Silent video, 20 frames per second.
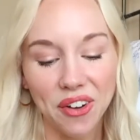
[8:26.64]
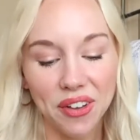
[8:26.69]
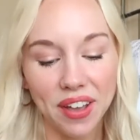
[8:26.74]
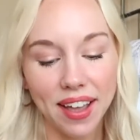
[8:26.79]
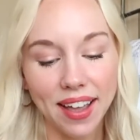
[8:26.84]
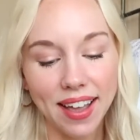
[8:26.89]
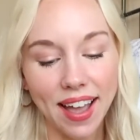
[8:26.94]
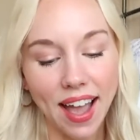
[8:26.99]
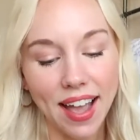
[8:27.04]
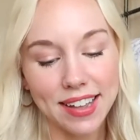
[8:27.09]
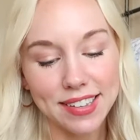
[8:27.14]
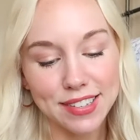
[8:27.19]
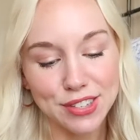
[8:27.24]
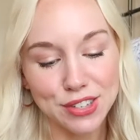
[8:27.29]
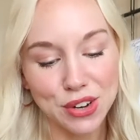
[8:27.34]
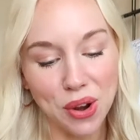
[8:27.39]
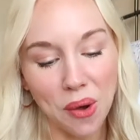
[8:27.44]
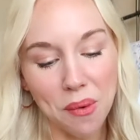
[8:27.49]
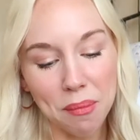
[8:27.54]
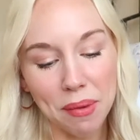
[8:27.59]
Okay guys,
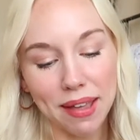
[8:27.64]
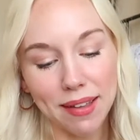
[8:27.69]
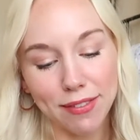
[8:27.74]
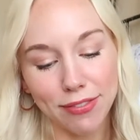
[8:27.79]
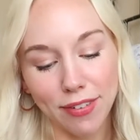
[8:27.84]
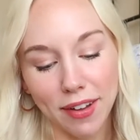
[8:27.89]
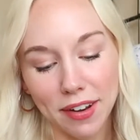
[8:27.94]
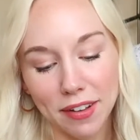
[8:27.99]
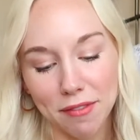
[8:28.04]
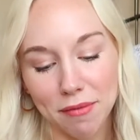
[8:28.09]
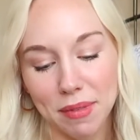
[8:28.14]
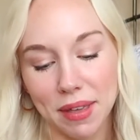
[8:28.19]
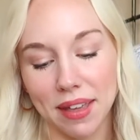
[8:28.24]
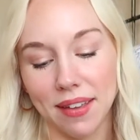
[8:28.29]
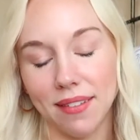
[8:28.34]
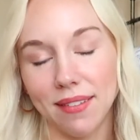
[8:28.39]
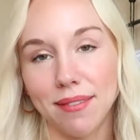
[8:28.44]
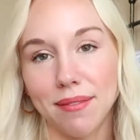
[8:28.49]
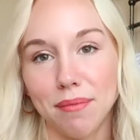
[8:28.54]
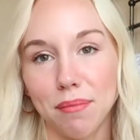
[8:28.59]
don't make fun of
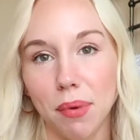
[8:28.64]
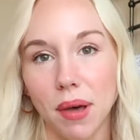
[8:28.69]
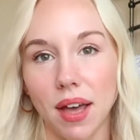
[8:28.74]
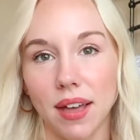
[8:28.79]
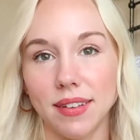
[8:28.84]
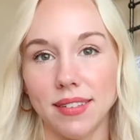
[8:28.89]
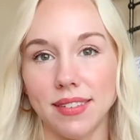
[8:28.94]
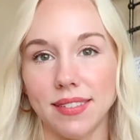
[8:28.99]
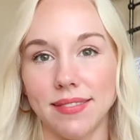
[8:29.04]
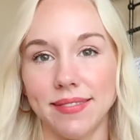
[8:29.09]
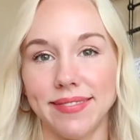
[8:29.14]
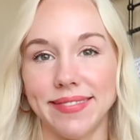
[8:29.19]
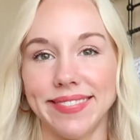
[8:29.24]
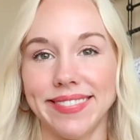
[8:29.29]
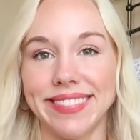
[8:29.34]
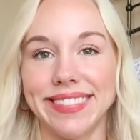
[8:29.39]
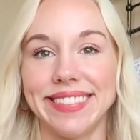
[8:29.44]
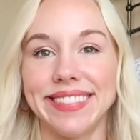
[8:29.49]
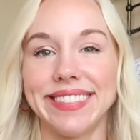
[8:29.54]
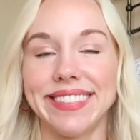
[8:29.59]
me but
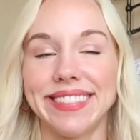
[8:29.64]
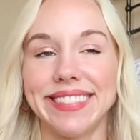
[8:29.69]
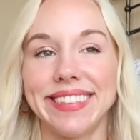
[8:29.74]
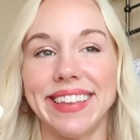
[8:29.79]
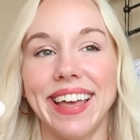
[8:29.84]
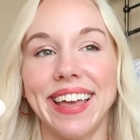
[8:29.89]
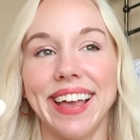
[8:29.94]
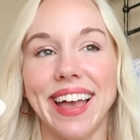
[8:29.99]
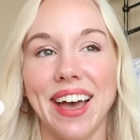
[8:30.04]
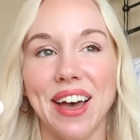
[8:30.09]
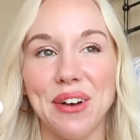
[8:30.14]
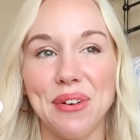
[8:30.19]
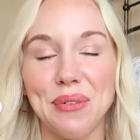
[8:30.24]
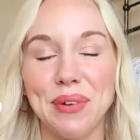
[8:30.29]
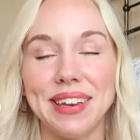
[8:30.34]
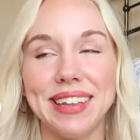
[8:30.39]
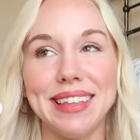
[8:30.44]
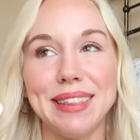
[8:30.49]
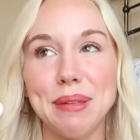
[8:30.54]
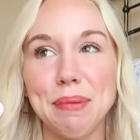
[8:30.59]
I got a
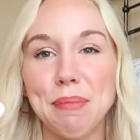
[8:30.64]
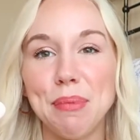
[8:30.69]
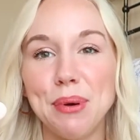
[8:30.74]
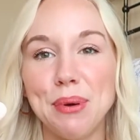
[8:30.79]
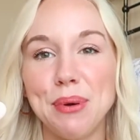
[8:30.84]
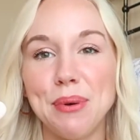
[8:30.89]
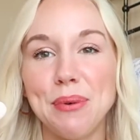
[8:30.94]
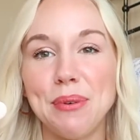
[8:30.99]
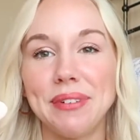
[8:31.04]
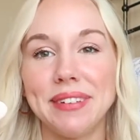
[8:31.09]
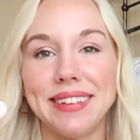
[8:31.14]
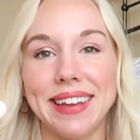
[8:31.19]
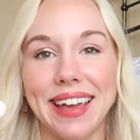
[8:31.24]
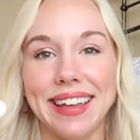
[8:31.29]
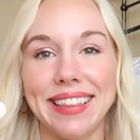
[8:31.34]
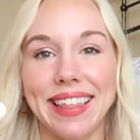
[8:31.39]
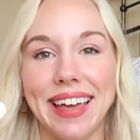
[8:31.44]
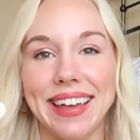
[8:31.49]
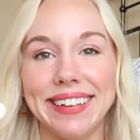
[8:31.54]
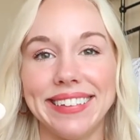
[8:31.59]
Winnie the Pooh
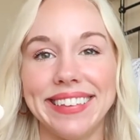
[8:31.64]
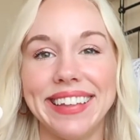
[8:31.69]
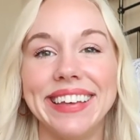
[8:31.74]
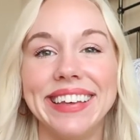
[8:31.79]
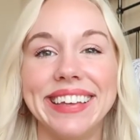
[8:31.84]
nightlight.